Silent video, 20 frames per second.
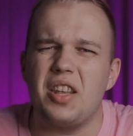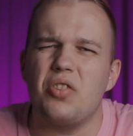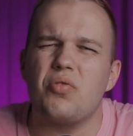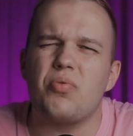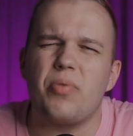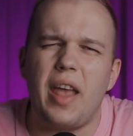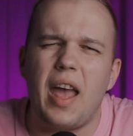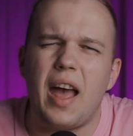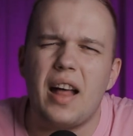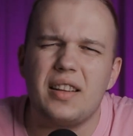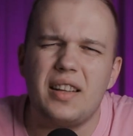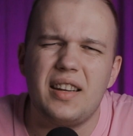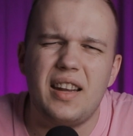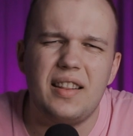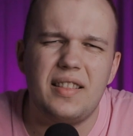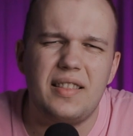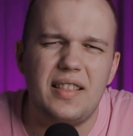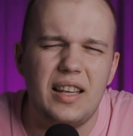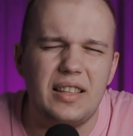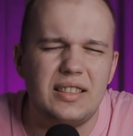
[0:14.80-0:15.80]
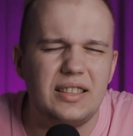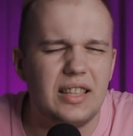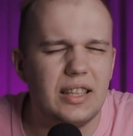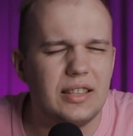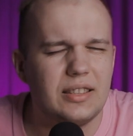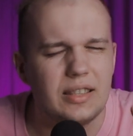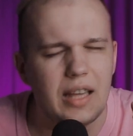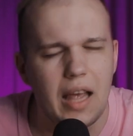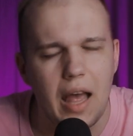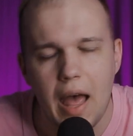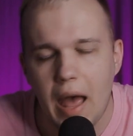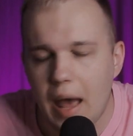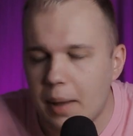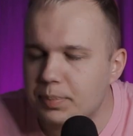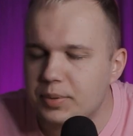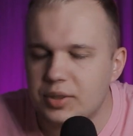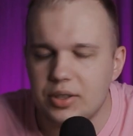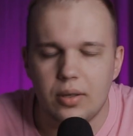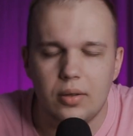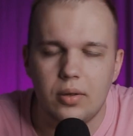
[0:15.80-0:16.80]
in reality this is
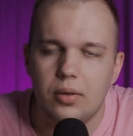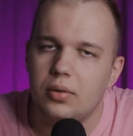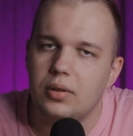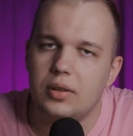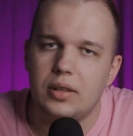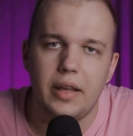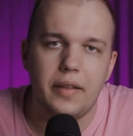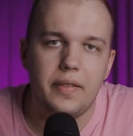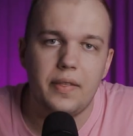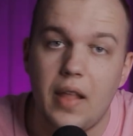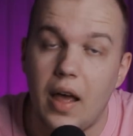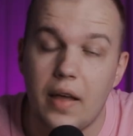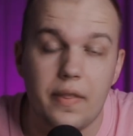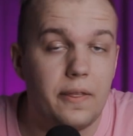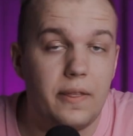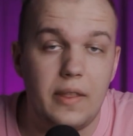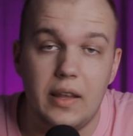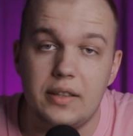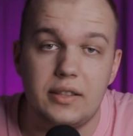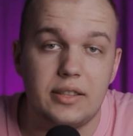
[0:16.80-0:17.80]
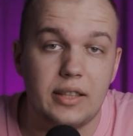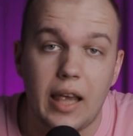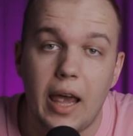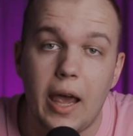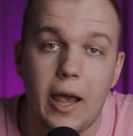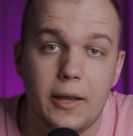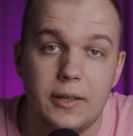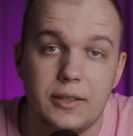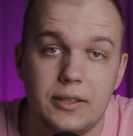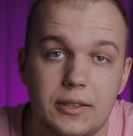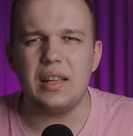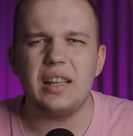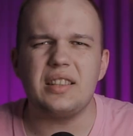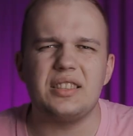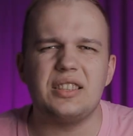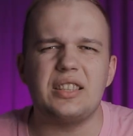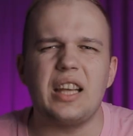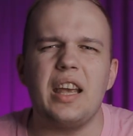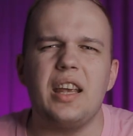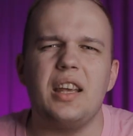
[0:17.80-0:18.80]
absolutely not this case. Let's
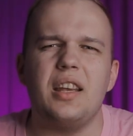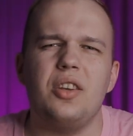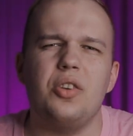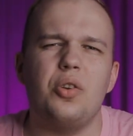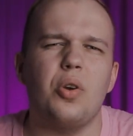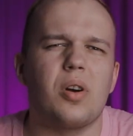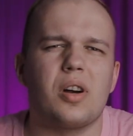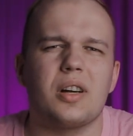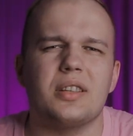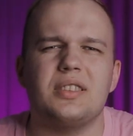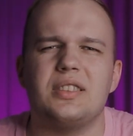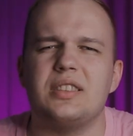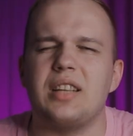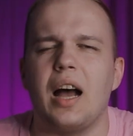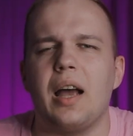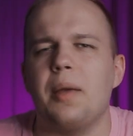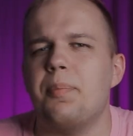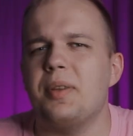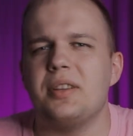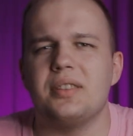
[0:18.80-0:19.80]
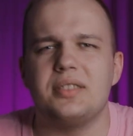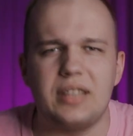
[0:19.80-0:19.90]
say you're typing